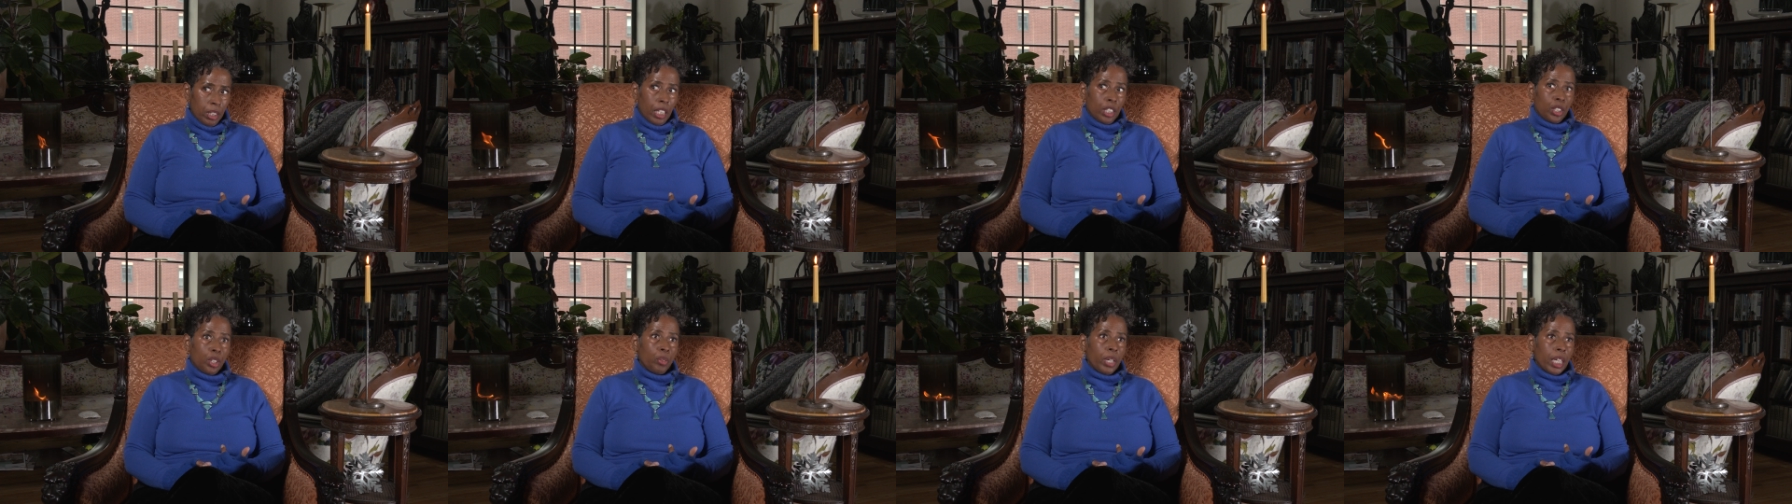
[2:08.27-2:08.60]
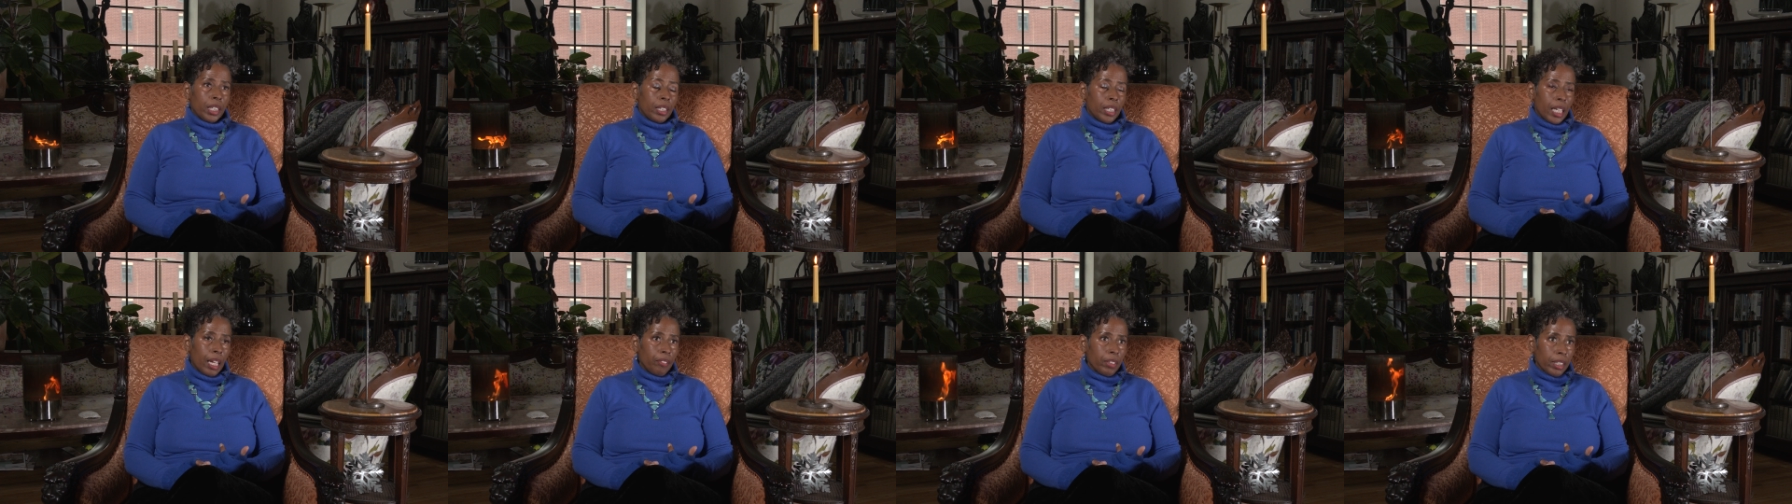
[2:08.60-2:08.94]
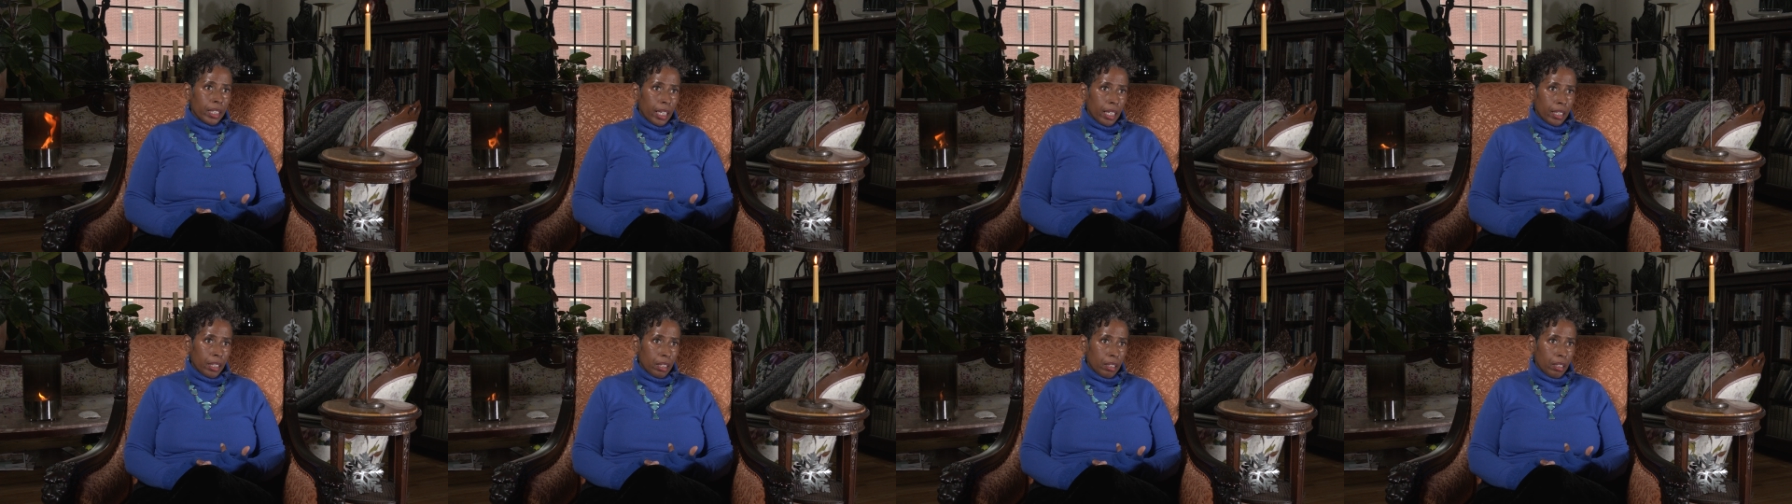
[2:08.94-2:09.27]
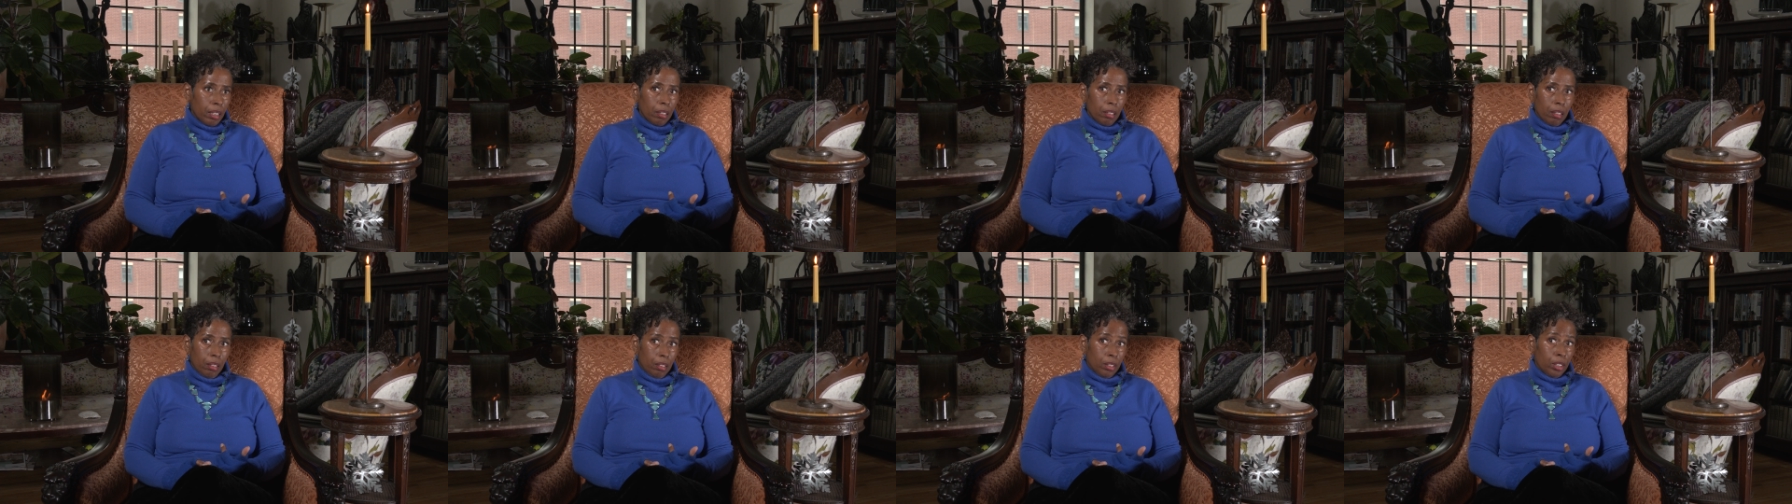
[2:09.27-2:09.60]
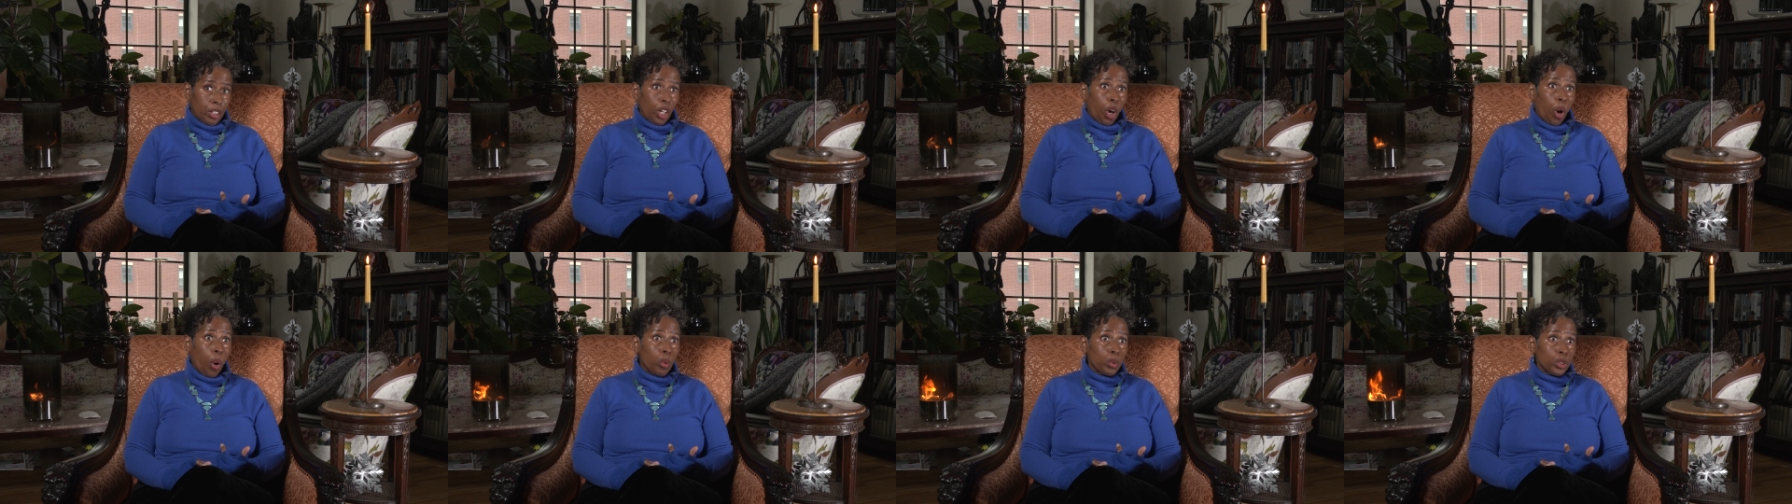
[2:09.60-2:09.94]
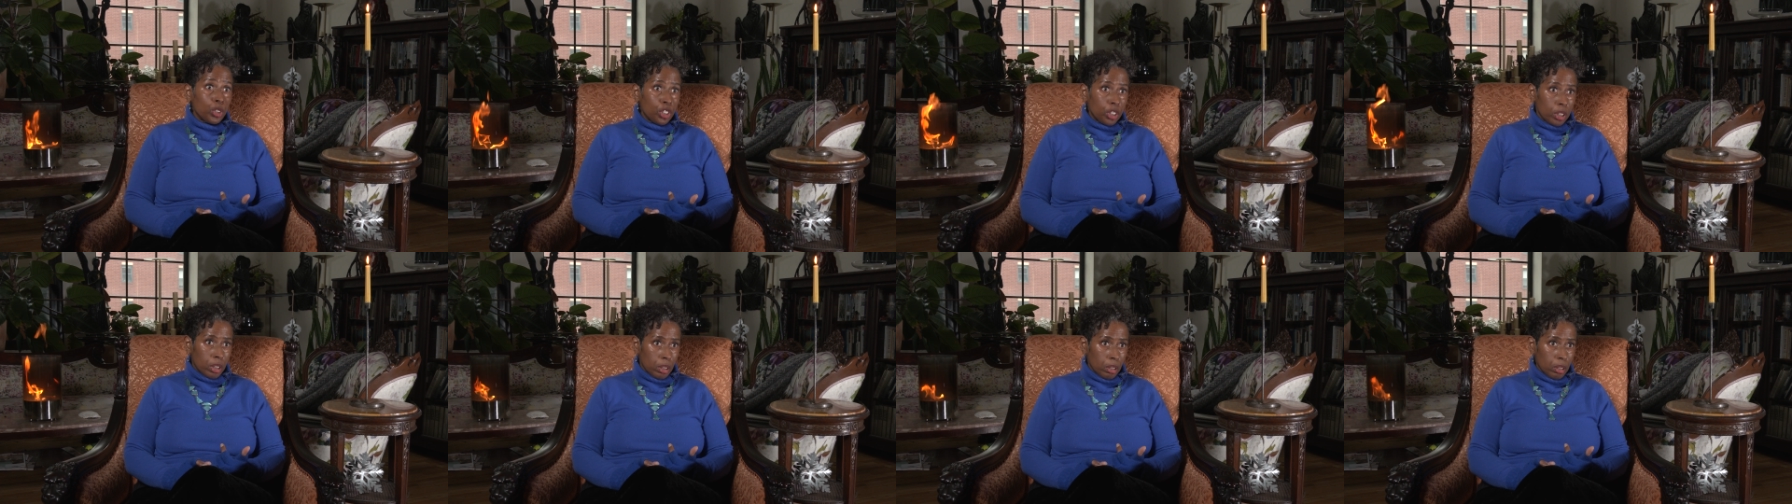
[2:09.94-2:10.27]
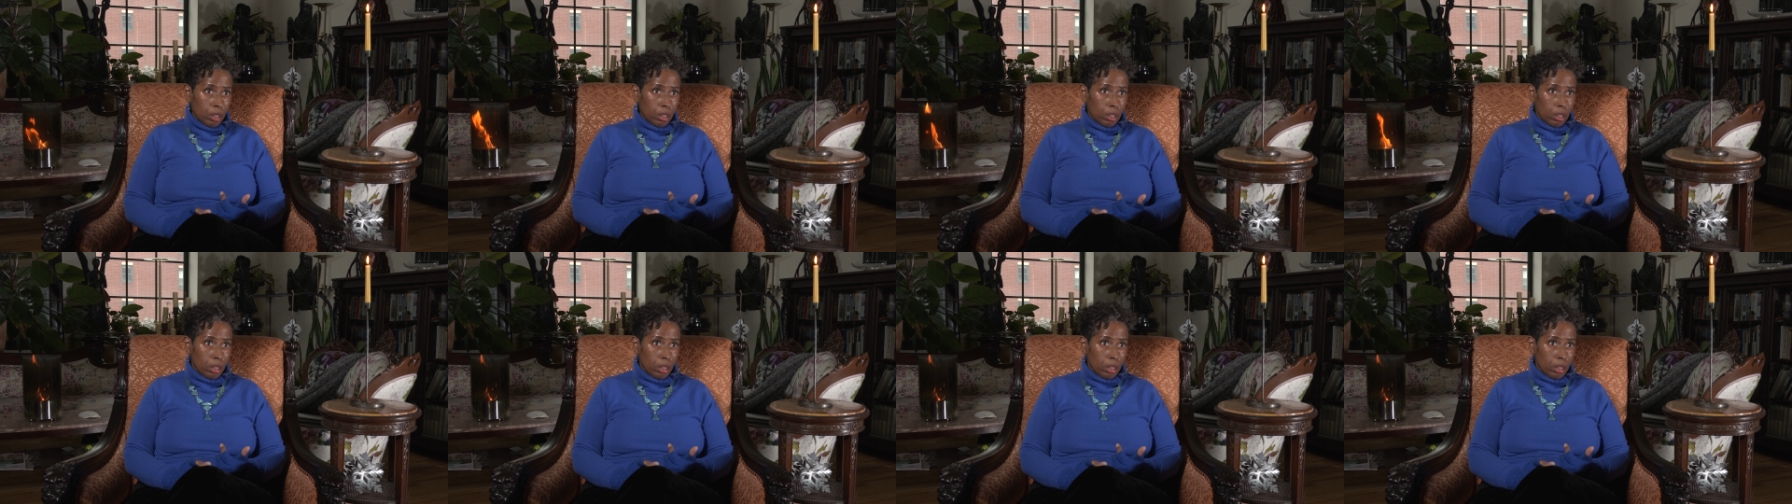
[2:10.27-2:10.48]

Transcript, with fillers: they knew how to navigate the ocean.